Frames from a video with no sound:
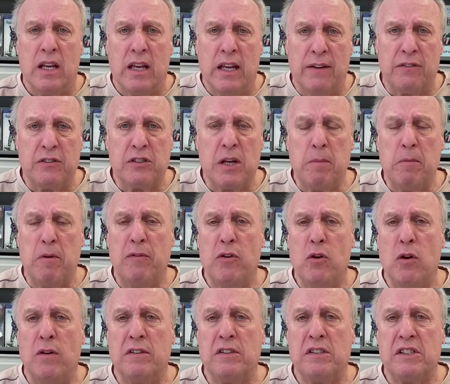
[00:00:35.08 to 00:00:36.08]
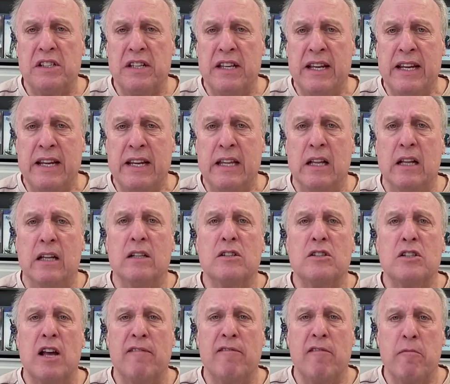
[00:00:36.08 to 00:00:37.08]
if some of you have seen
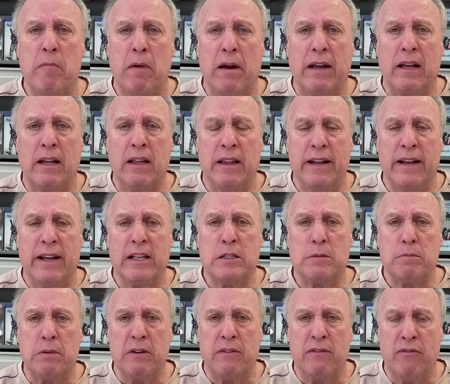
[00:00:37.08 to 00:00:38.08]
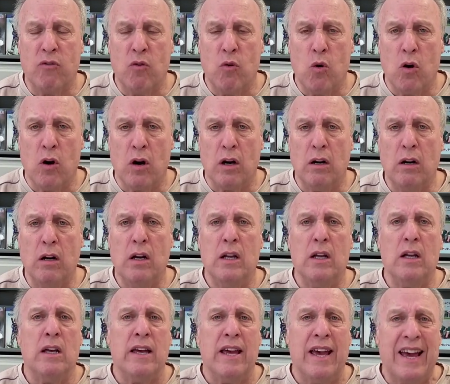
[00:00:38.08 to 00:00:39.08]
some of my clinics before
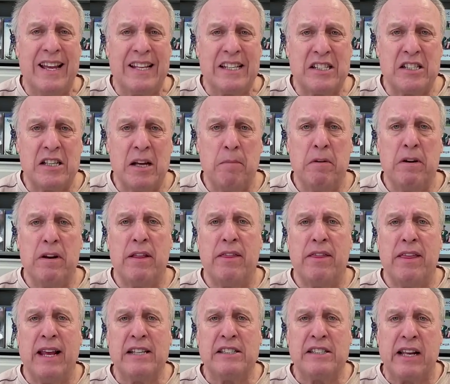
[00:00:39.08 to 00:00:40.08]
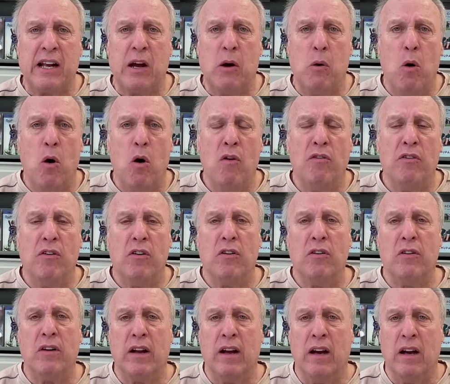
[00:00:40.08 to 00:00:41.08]
and some of the things I go
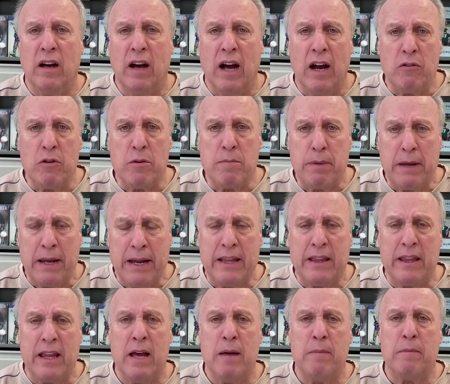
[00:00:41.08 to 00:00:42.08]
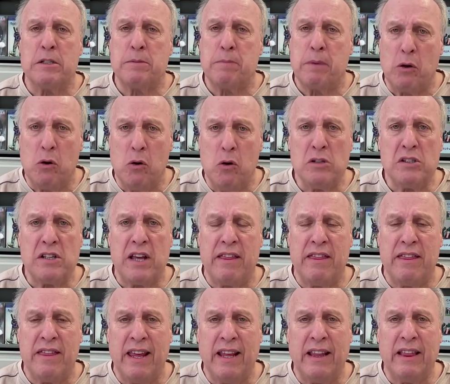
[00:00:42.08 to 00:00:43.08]
over, I repeat them, it's because I
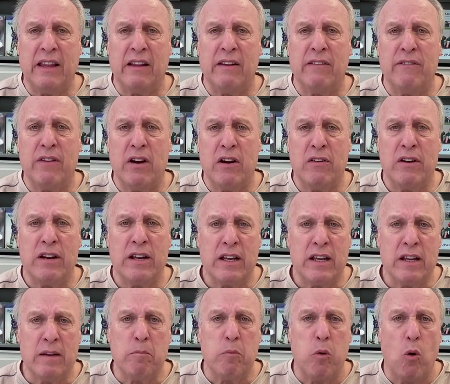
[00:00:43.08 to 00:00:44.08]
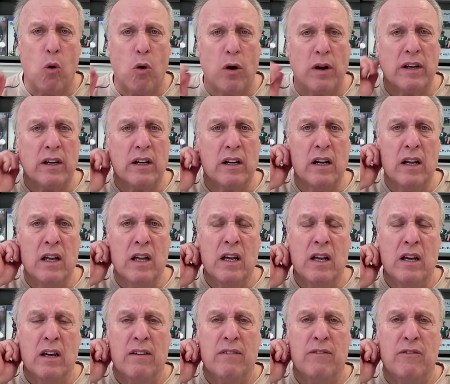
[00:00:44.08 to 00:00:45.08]
think they're very important
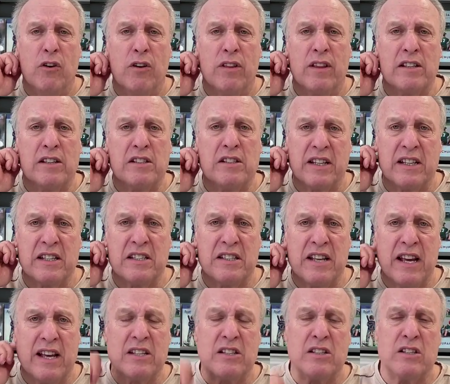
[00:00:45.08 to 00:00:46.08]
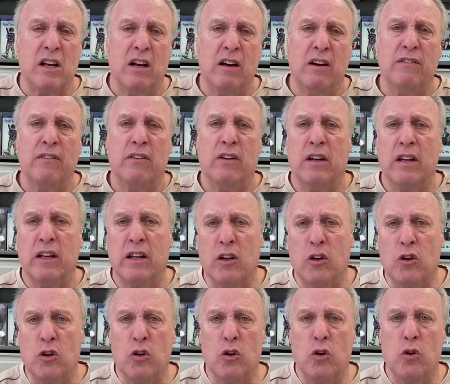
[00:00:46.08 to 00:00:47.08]
for the success of a
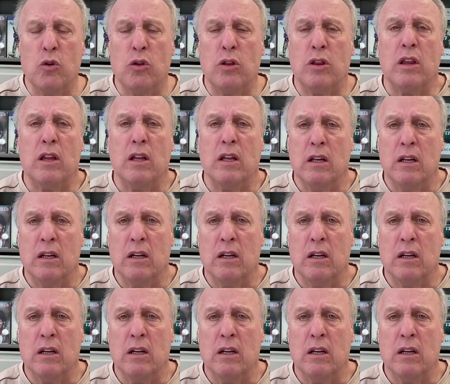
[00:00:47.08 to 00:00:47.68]
youth